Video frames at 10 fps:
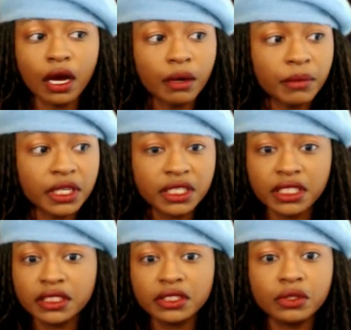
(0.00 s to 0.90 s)

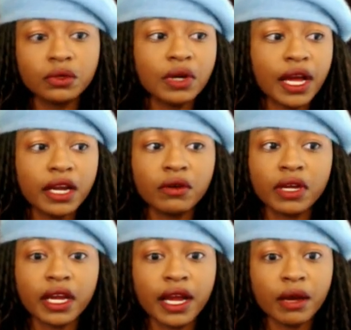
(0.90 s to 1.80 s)
This dude, I don't
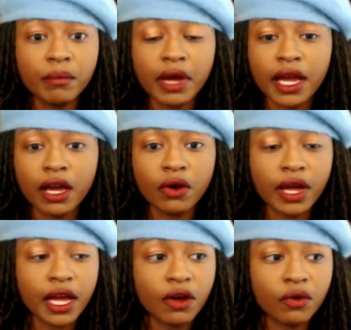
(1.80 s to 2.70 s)
care
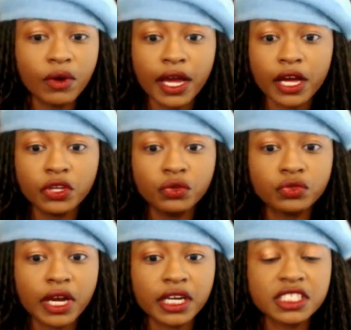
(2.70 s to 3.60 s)
how you
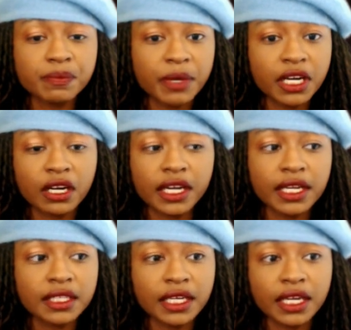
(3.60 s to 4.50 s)
try to spin it or
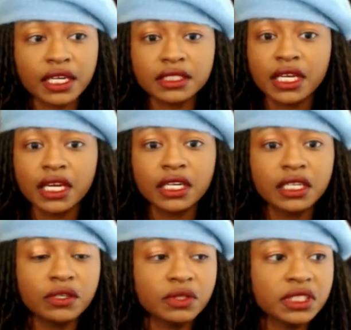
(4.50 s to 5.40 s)
anything else.
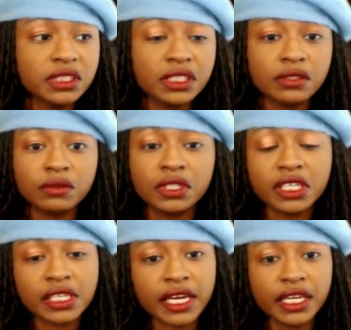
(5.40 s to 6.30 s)
Dude, this dude look
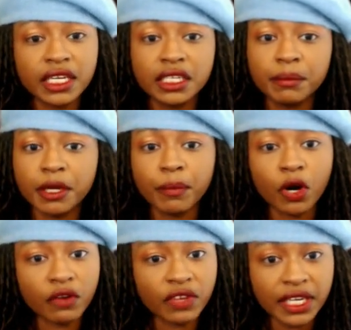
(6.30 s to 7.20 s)
like he need to be a part
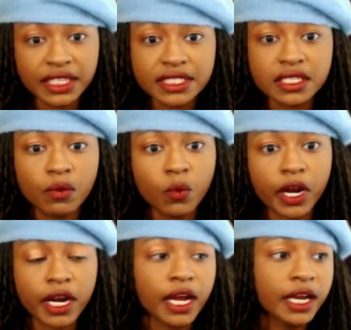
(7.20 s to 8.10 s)
of a list
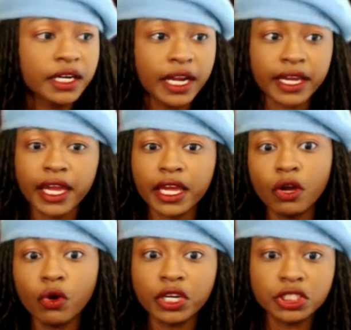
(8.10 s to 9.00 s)
somewhere that can't
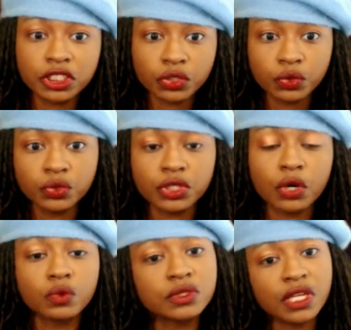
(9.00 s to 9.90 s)
go into school
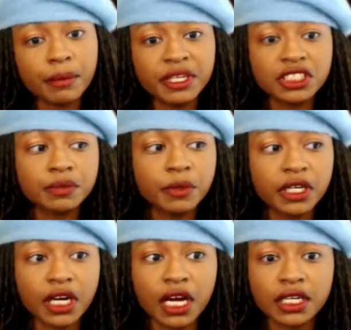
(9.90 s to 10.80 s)
zones. Let me just put it
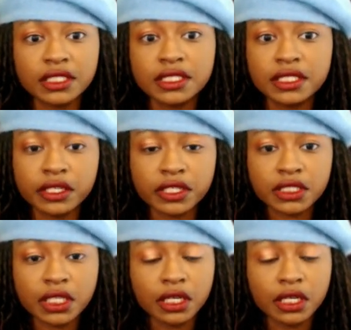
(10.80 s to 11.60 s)
honest and seriously.